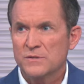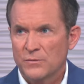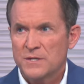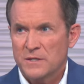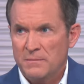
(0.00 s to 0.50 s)
what was
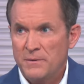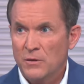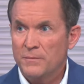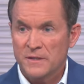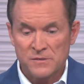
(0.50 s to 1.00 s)
originally
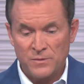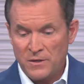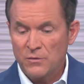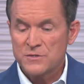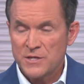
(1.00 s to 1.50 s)
built? Because we
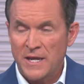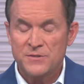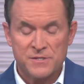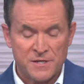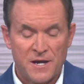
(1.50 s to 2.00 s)
know
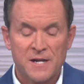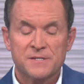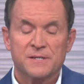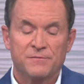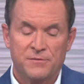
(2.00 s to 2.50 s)
change is
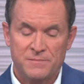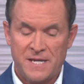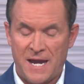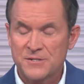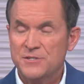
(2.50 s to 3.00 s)
constant from
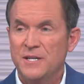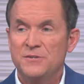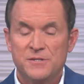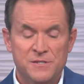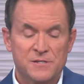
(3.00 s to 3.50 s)
tax
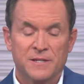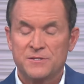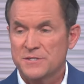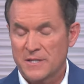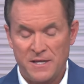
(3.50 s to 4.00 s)
changes,
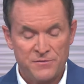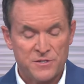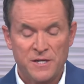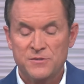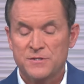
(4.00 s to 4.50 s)
legislative
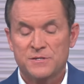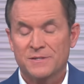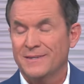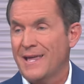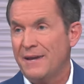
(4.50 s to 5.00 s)

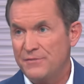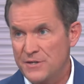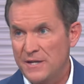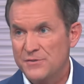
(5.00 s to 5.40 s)
changes, life